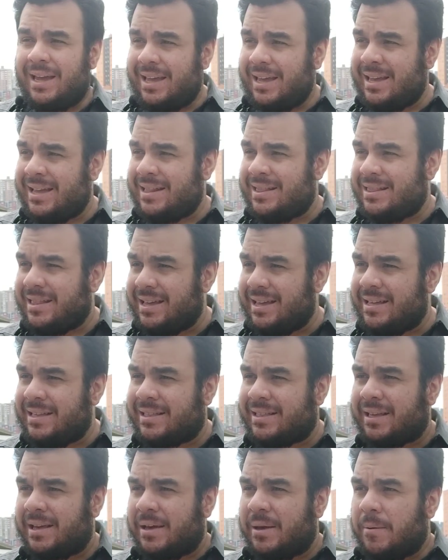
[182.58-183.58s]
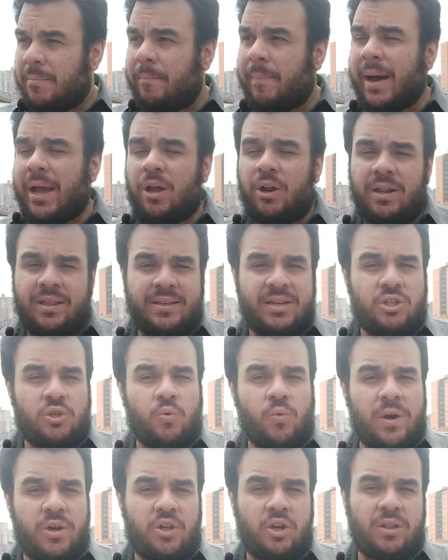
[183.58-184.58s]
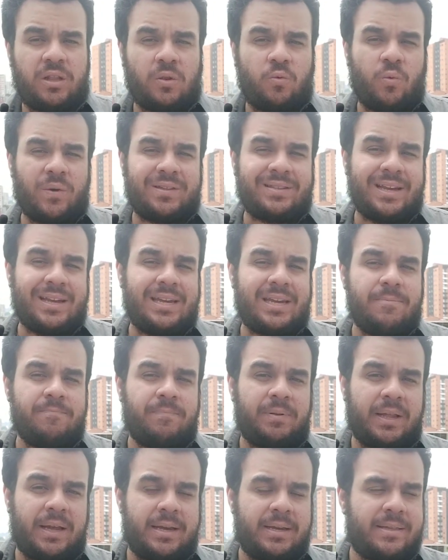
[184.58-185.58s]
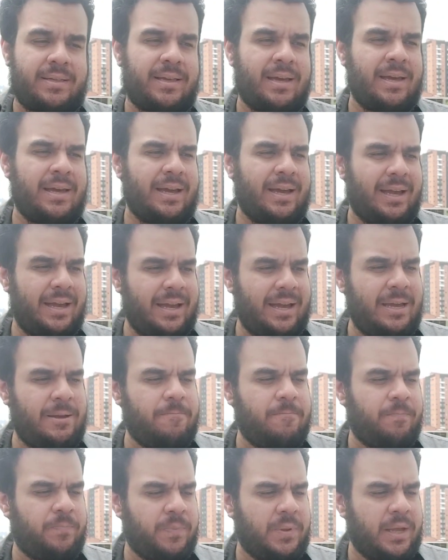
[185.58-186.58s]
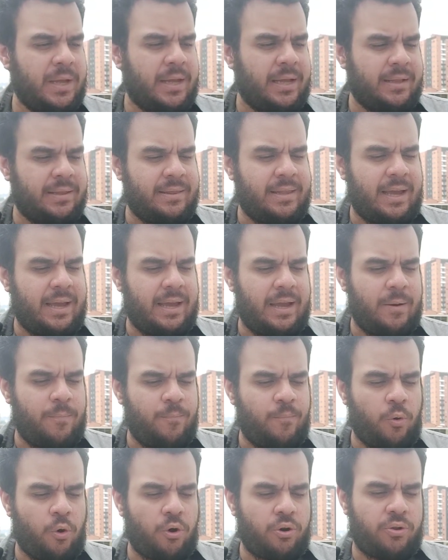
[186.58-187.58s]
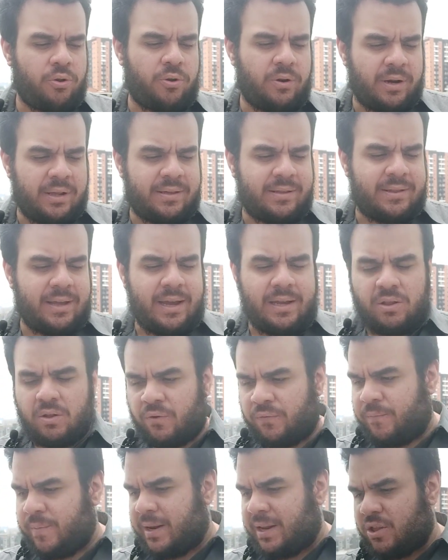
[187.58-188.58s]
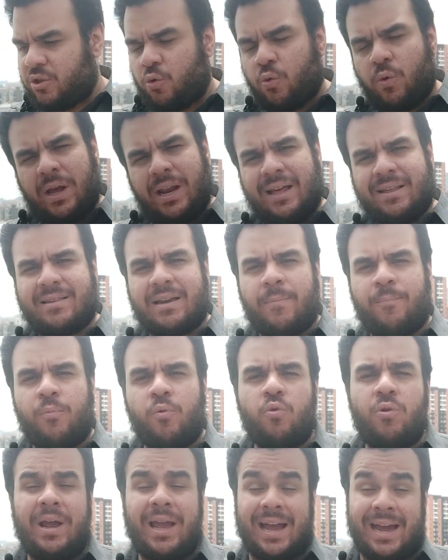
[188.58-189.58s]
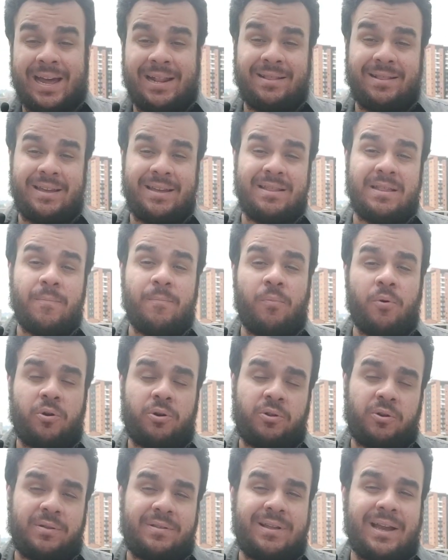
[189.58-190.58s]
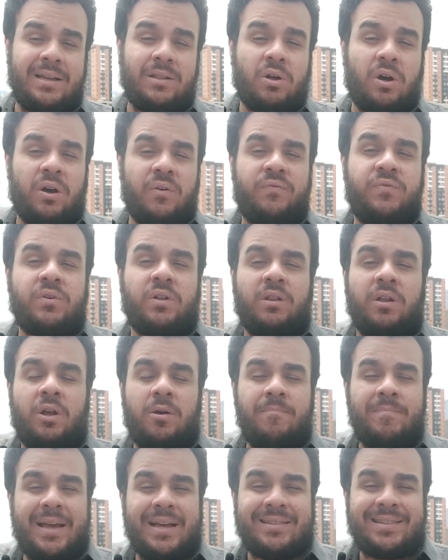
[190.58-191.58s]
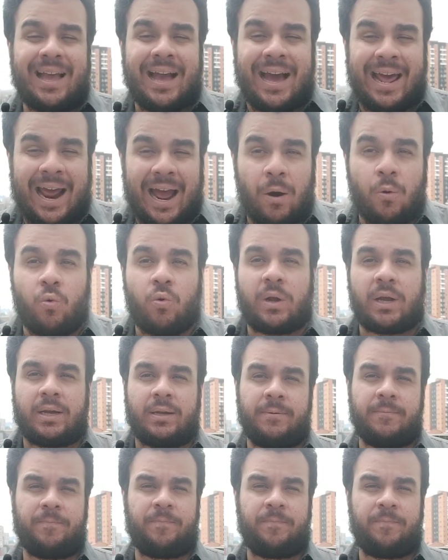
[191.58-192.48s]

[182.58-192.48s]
in this violent situation that was taking place in the border state of Venezuela's Apure and in the border state of Colombia's Arauca.